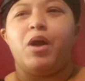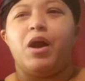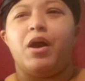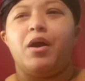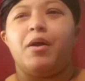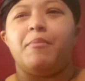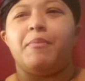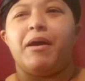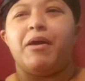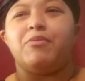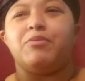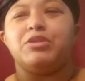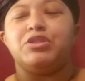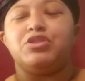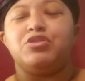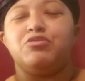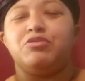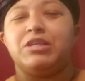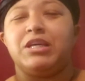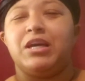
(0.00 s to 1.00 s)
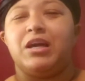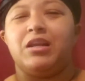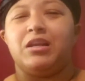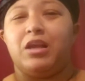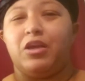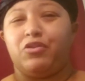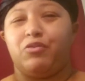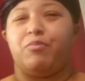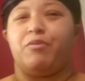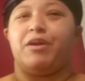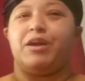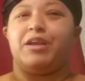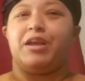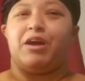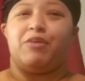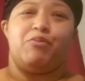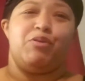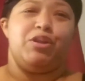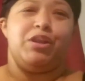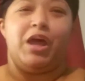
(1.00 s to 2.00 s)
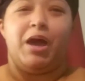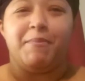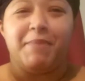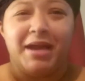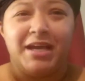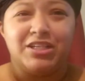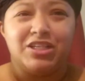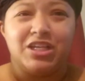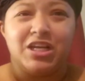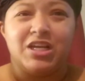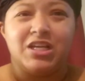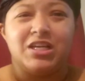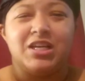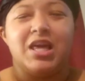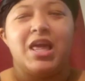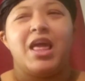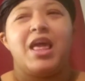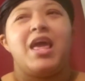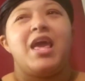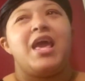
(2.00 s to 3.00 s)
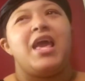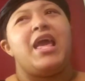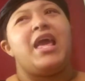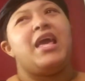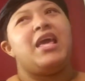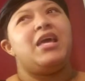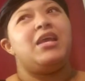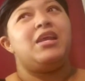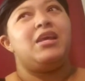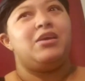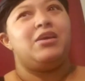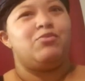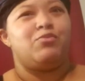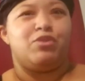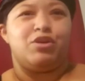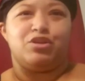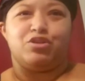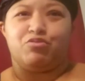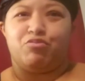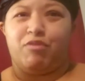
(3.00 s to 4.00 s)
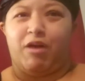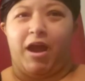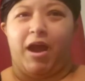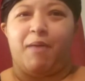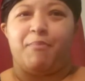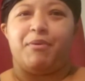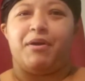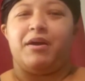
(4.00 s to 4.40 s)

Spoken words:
I was using another brand I will not mention, and it was crap.